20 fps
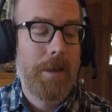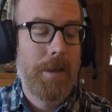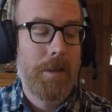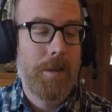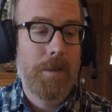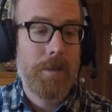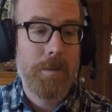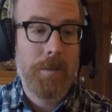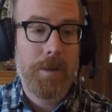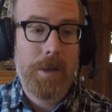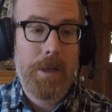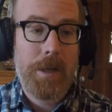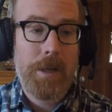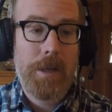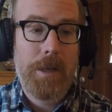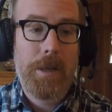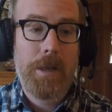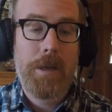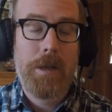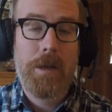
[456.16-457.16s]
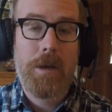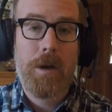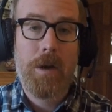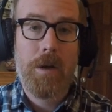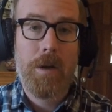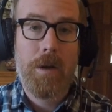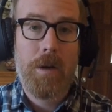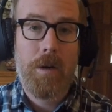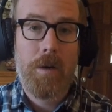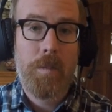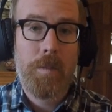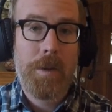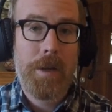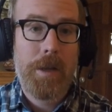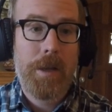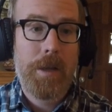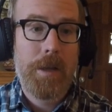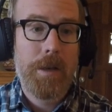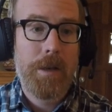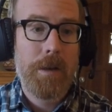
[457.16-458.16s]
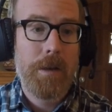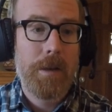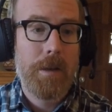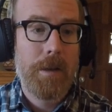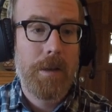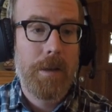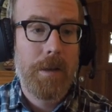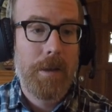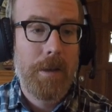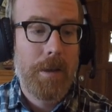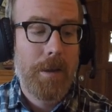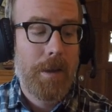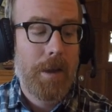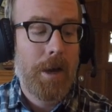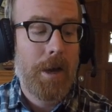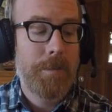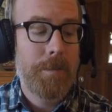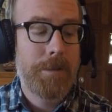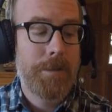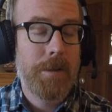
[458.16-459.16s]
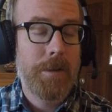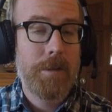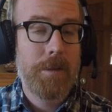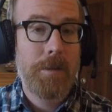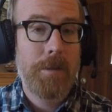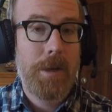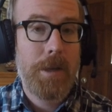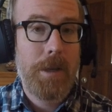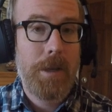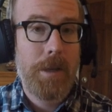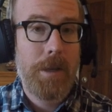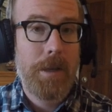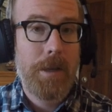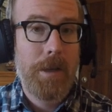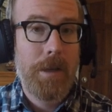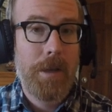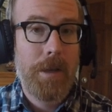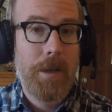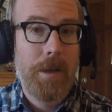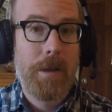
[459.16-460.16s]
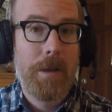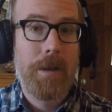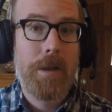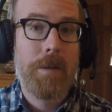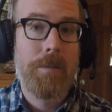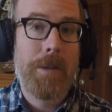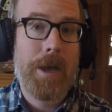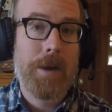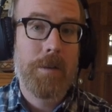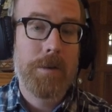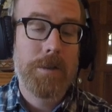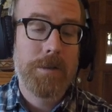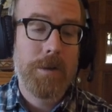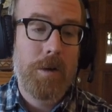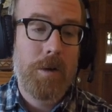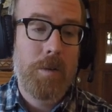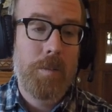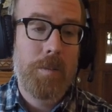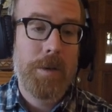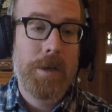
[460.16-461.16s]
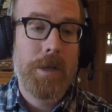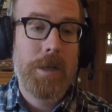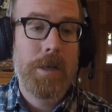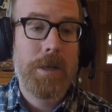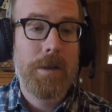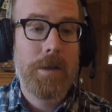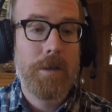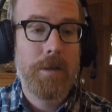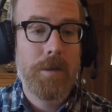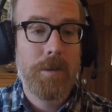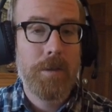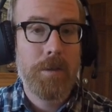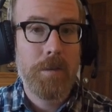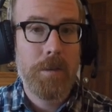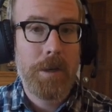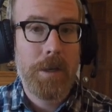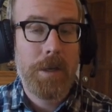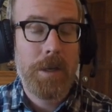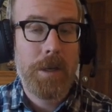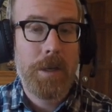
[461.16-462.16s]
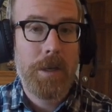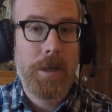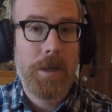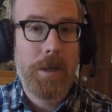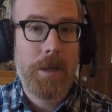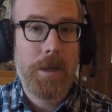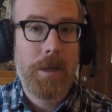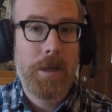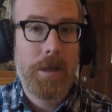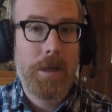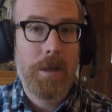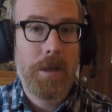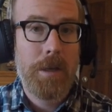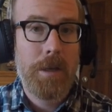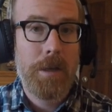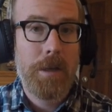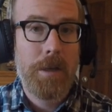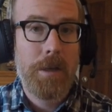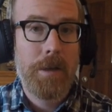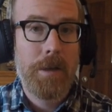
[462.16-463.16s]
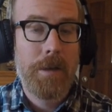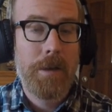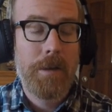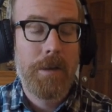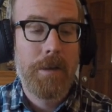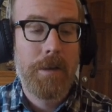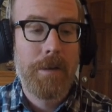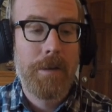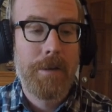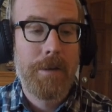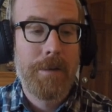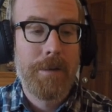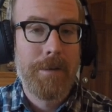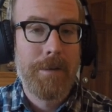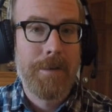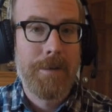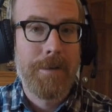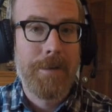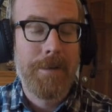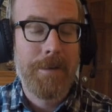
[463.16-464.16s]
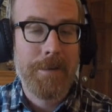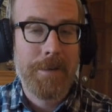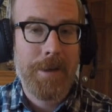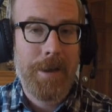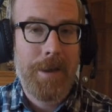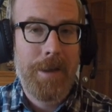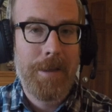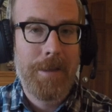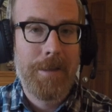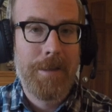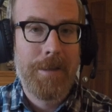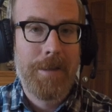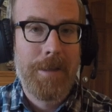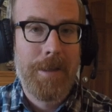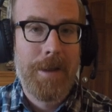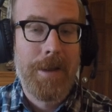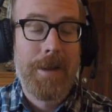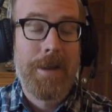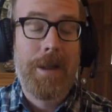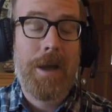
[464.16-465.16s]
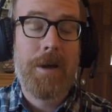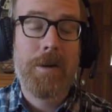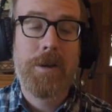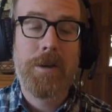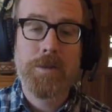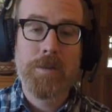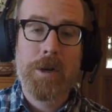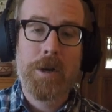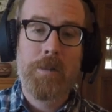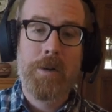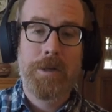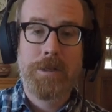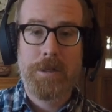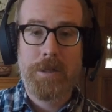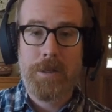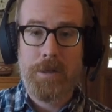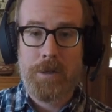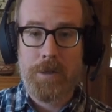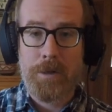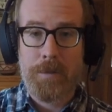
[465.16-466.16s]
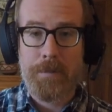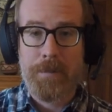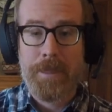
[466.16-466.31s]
Three, open, up to three, backwards open, three, okay? Now here's what I want you to do.